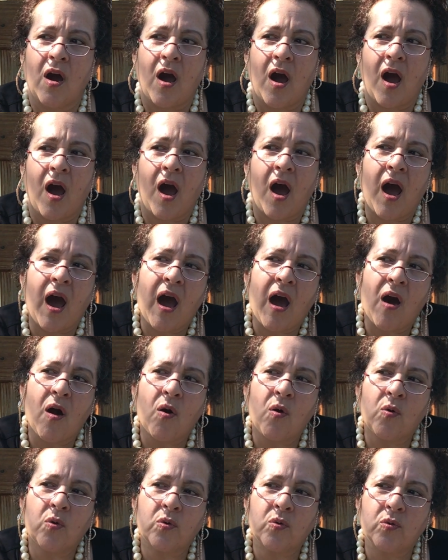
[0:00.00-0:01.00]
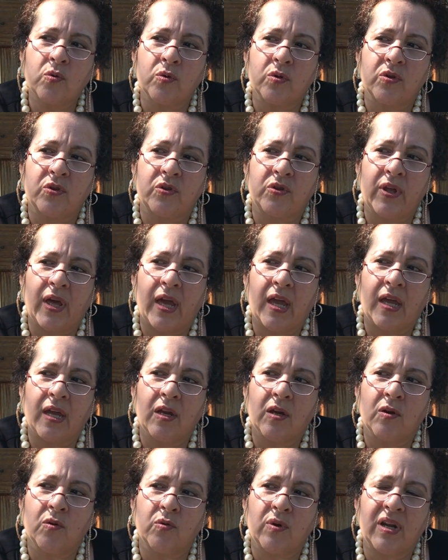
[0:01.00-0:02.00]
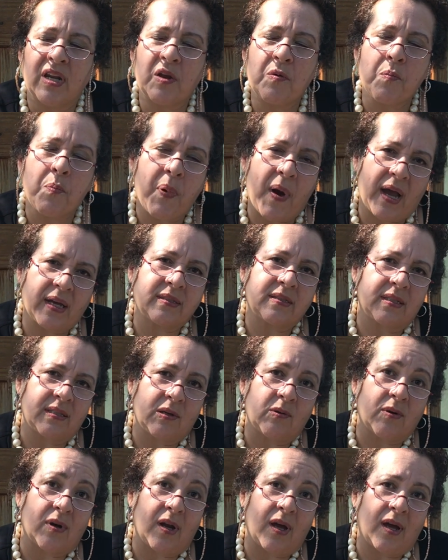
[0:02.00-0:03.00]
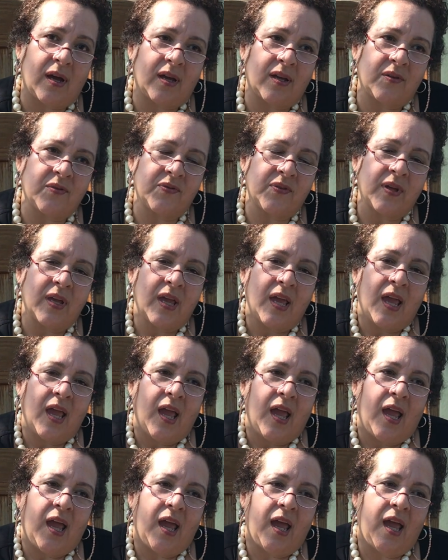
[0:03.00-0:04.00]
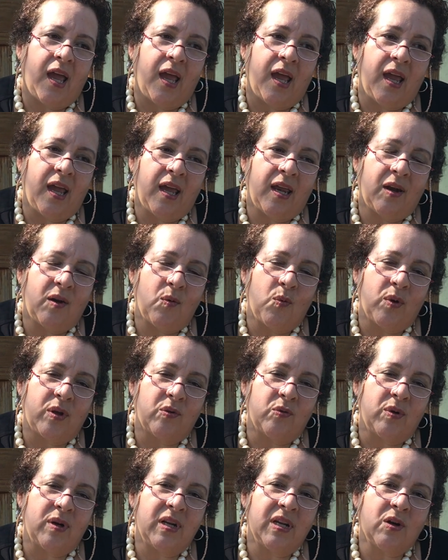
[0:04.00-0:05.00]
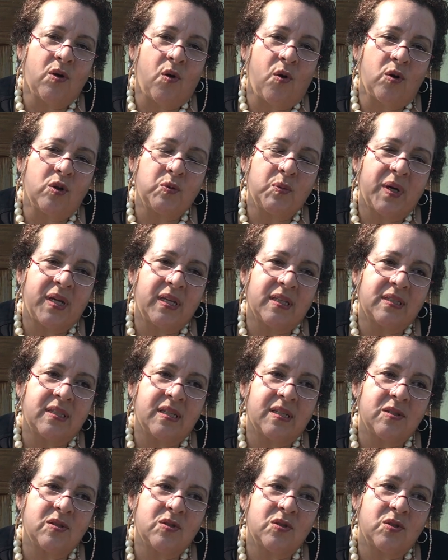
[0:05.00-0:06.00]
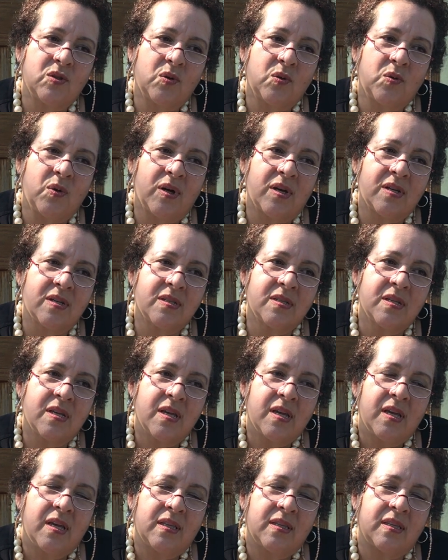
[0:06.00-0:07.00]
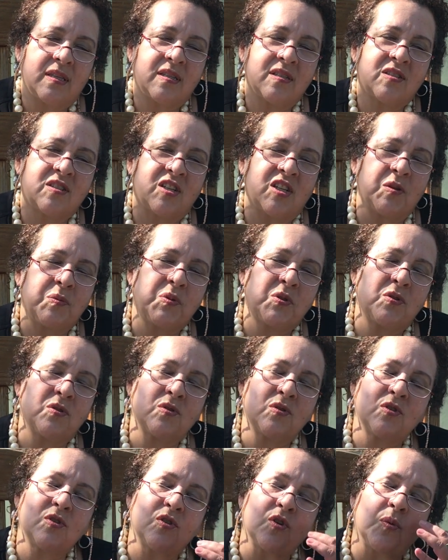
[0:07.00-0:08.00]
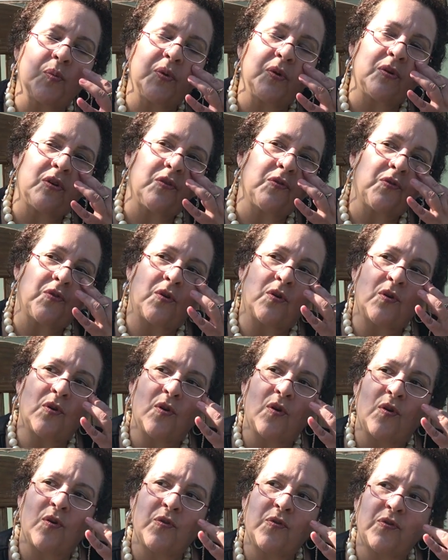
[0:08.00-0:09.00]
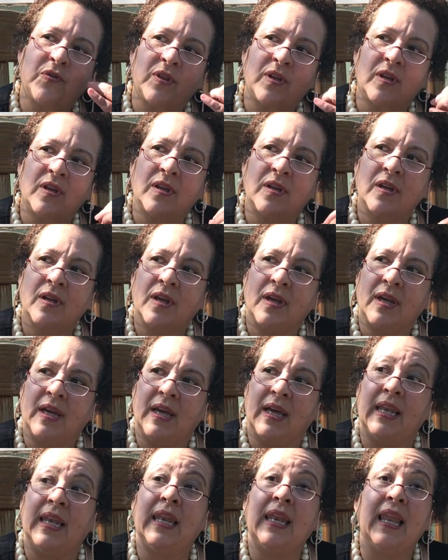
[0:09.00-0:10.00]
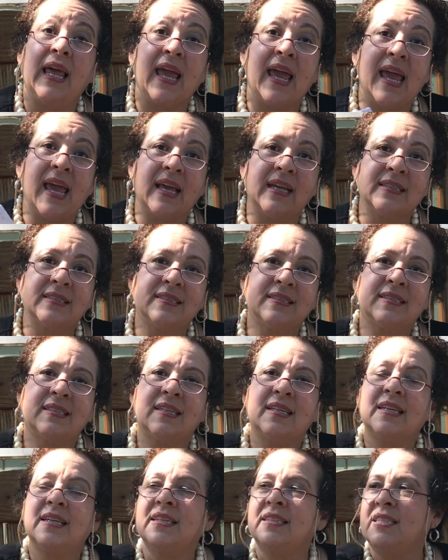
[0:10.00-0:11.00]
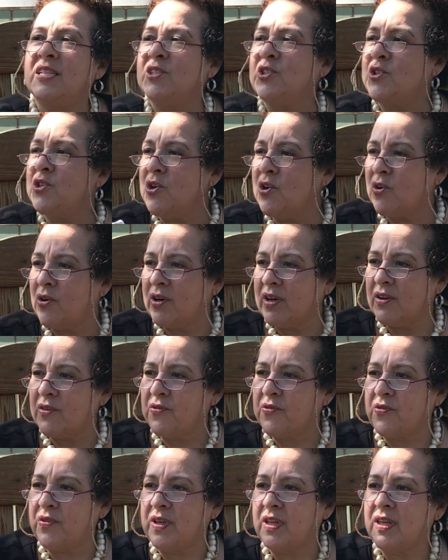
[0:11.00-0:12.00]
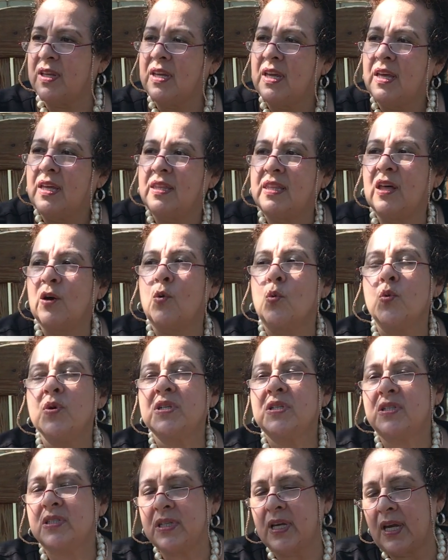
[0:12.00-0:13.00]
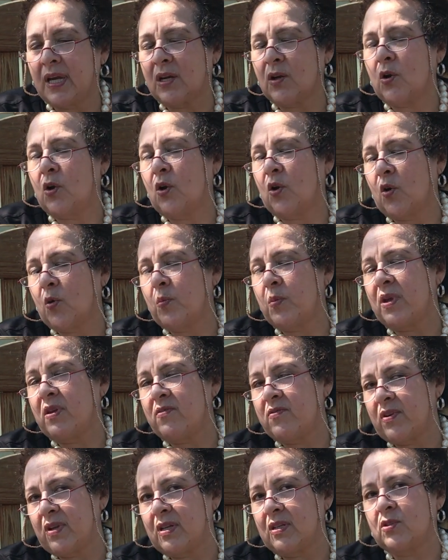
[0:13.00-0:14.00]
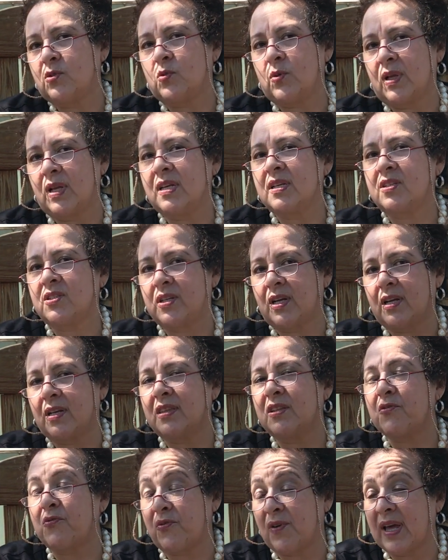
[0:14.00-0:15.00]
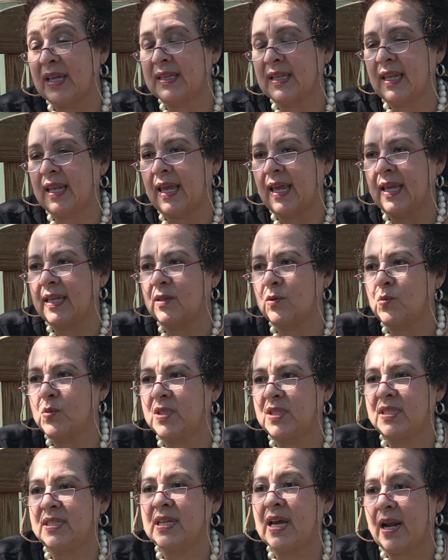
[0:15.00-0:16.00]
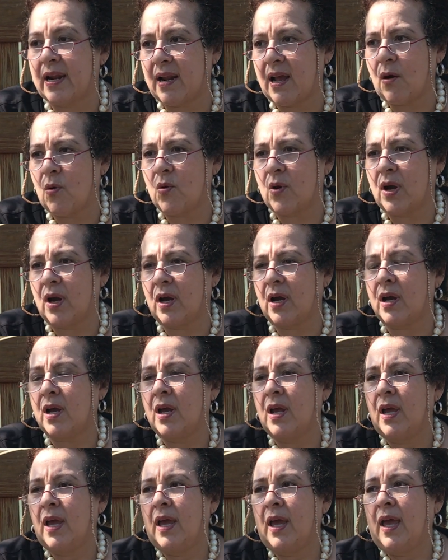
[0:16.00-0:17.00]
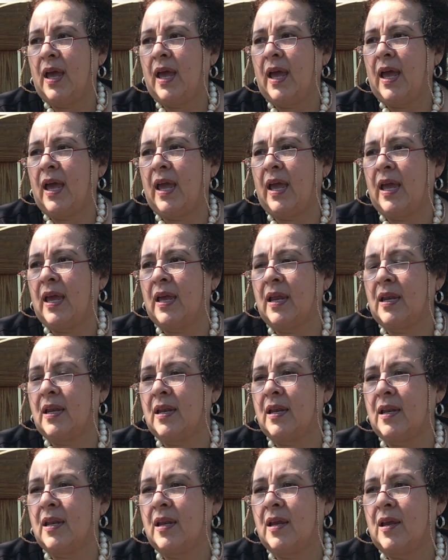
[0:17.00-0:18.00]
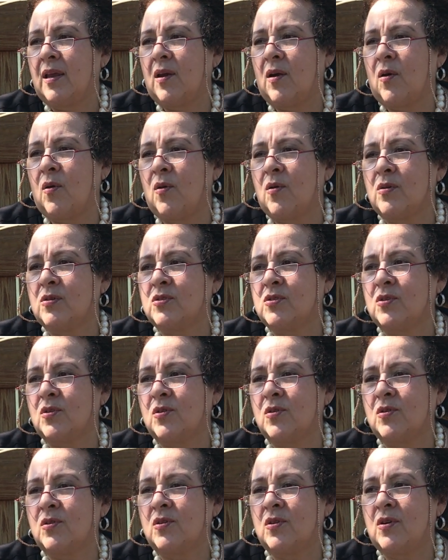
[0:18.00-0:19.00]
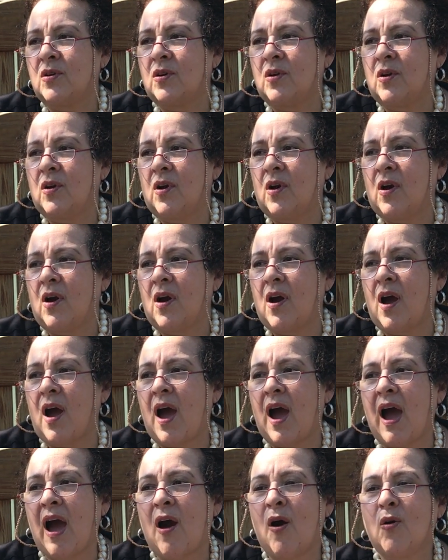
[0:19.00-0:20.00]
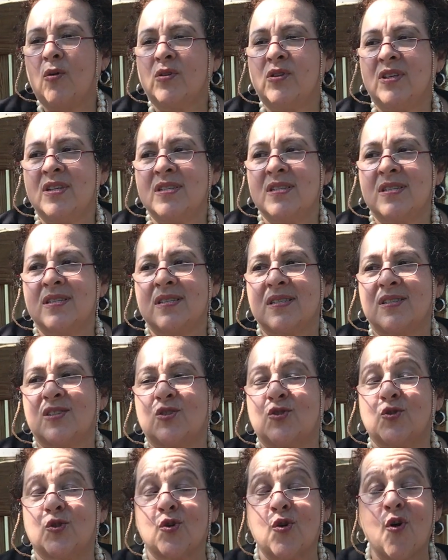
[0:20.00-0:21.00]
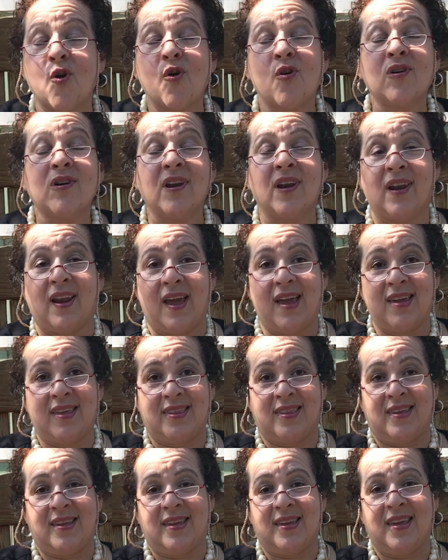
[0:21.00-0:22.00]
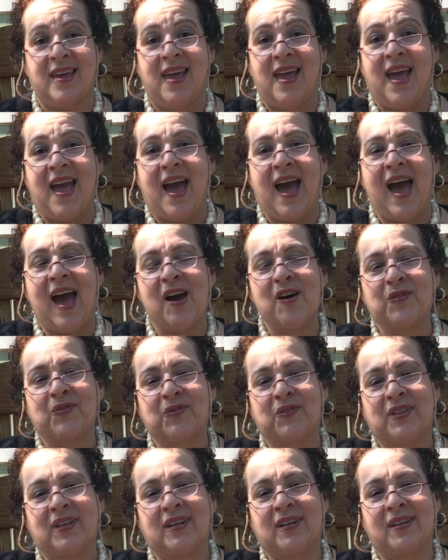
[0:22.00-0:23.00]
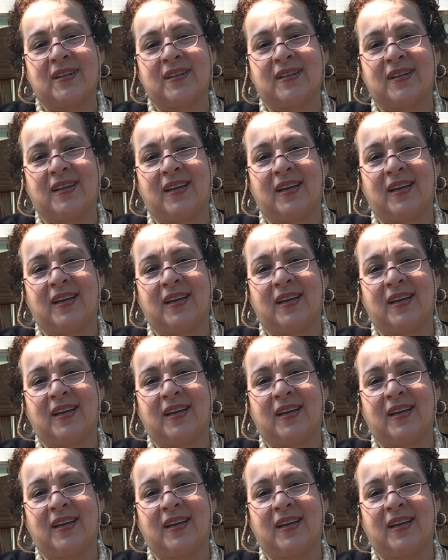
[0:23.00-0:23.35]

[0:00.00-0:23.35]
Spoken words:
how they really impacted our life. And what really called my attention was the description so beautiful of the land, the geography that we share. Colombia and Venezuela share the flat land, which is Arauca, and also how this strong lady, after